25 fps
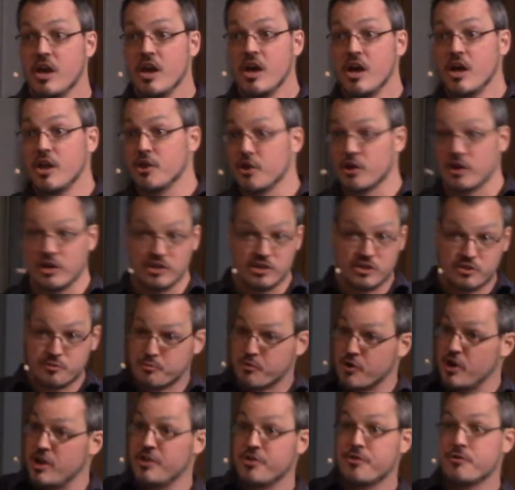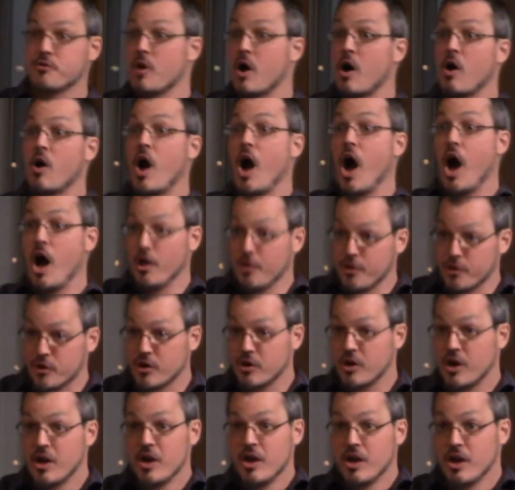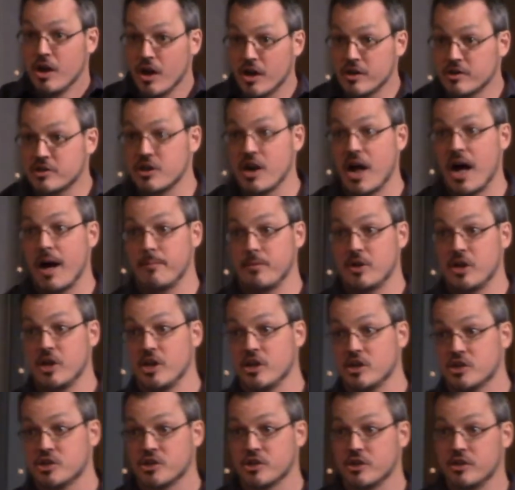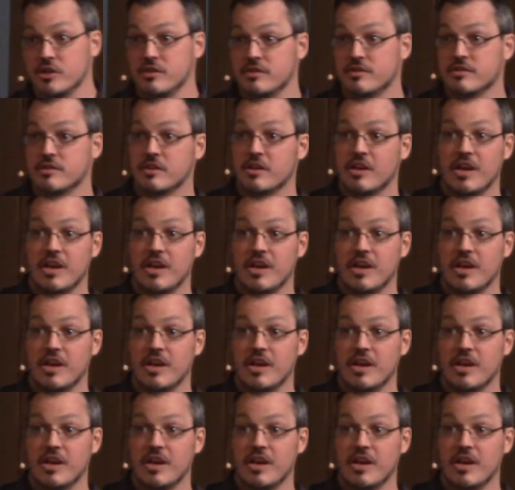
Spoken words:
They're going to spread throughout other denominations.